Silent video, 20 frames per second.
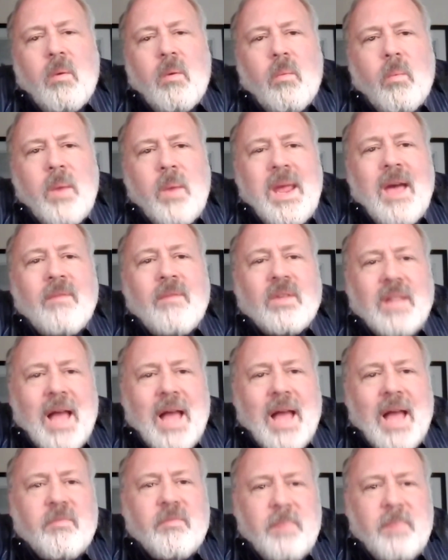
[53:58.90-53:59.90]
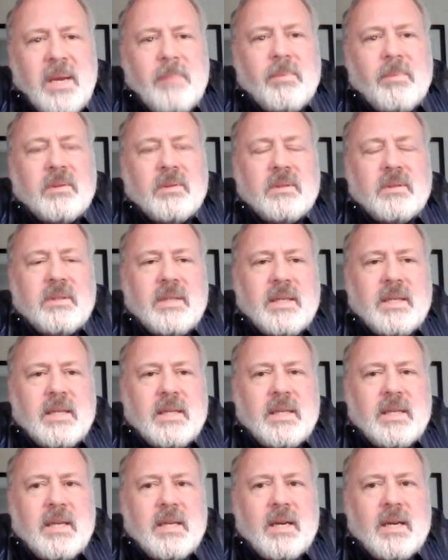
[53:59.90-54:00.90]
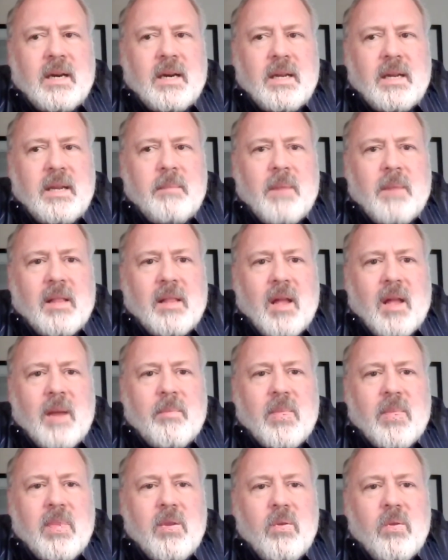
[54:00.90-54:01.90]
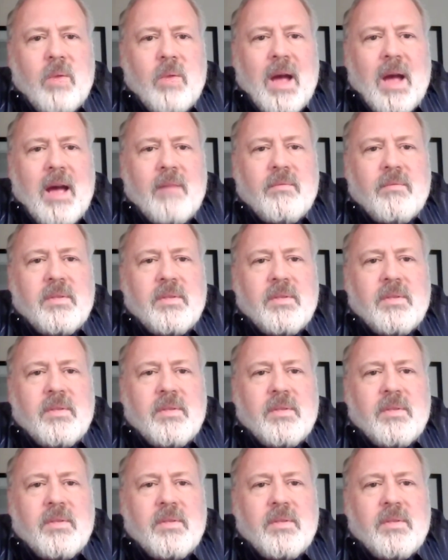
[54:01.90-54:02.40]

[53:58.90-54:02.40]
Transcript: We have a lot of people uh, in my library who have